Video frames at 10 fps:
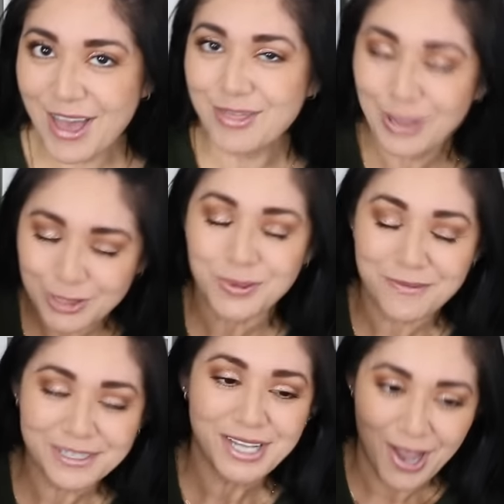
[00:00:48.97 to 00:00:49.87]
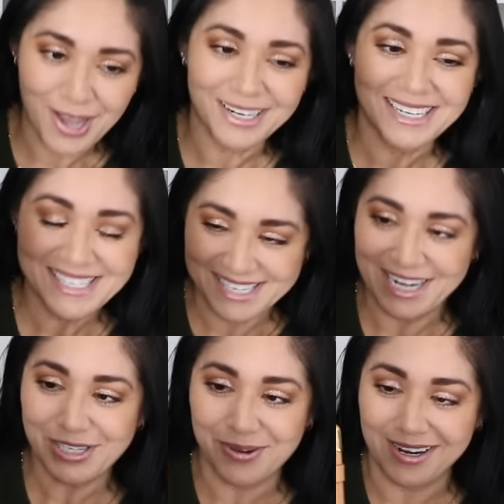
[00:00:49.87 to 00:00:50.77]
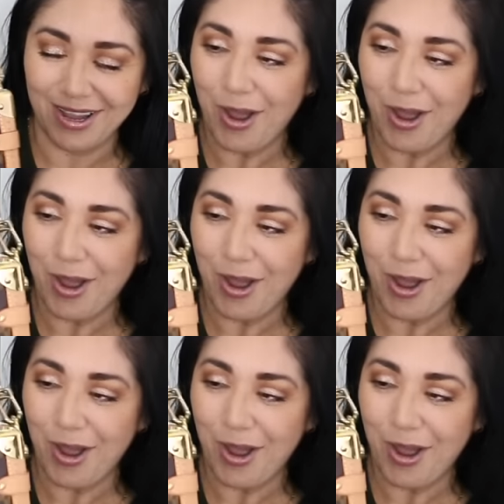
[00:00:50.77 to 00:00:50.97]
the Louis Vuitton side trunk.